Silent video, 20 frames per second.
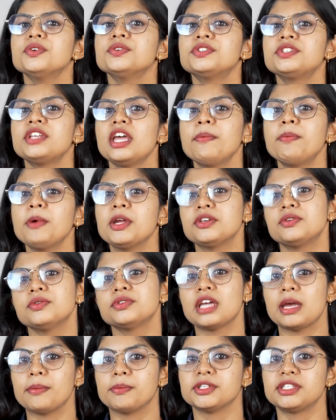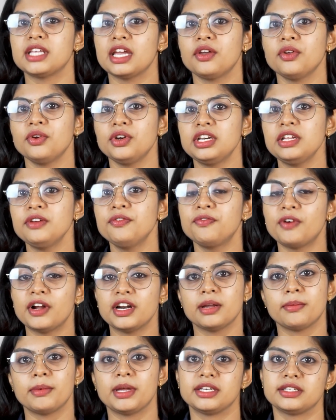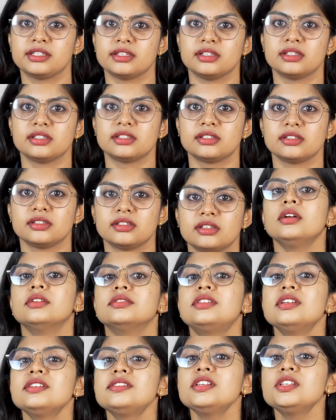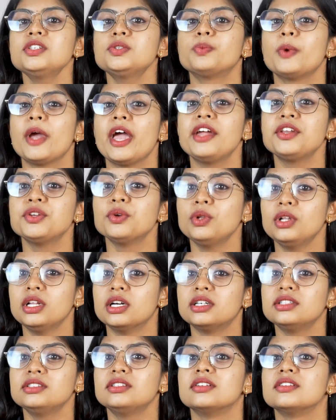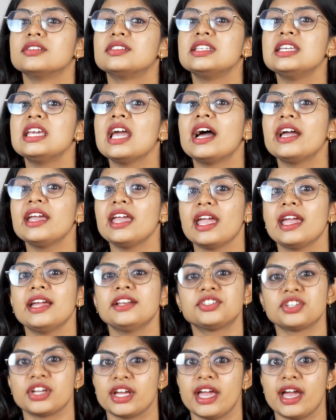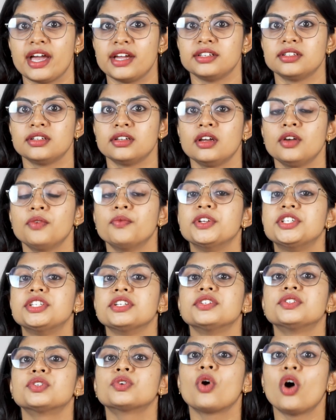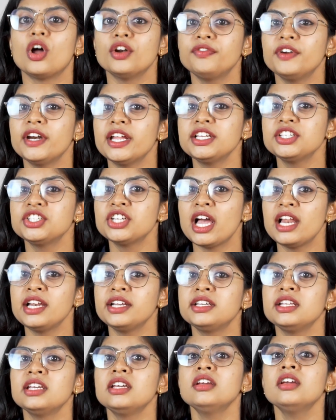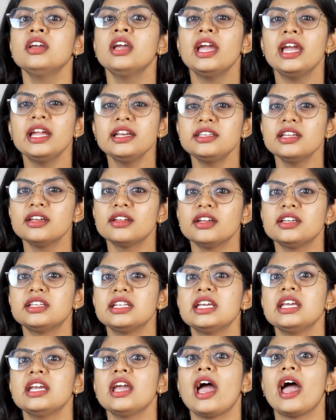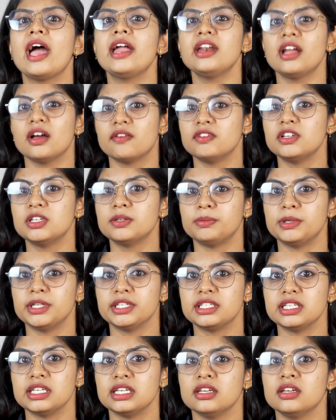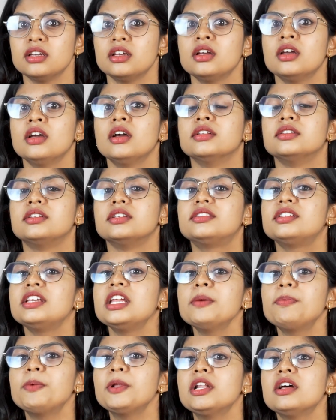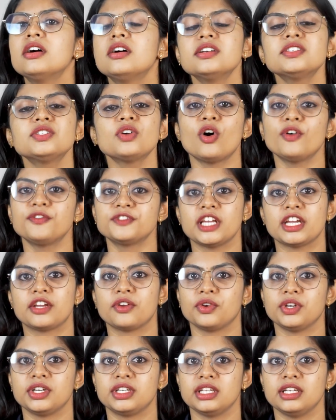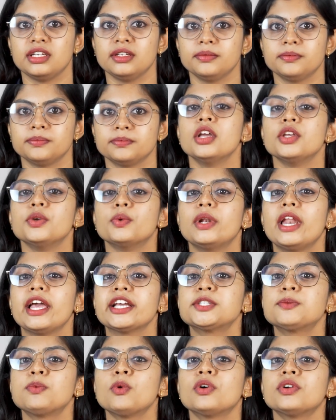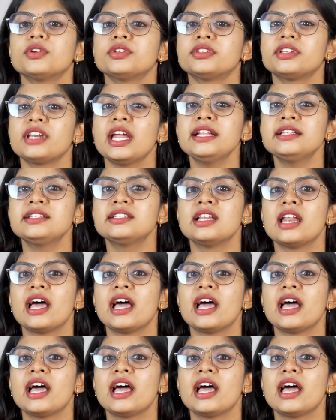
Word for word: you step into cybersecurity fundamentals. This is where you learn the CIA triad, which is confidentiality, integrity, and availability, the three pillars of security. You will explore threats